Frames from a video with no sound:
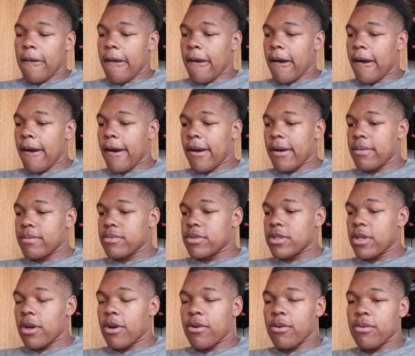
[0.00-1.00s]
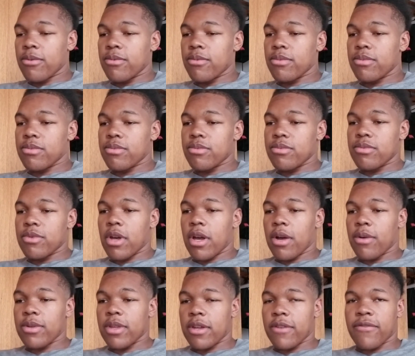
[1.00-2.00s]
Without
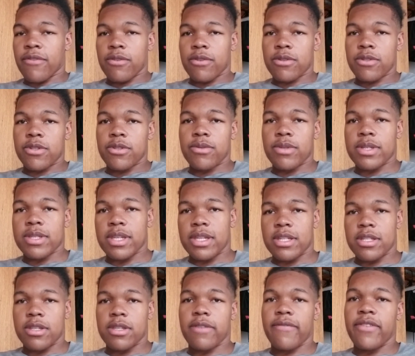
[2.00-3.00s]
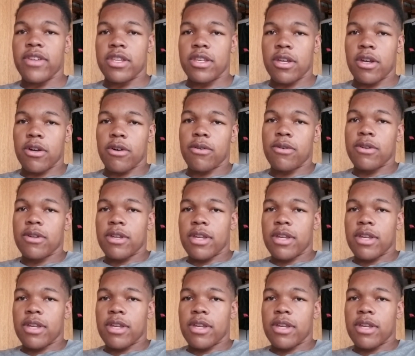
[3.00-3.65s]
further ado, let's get into the video.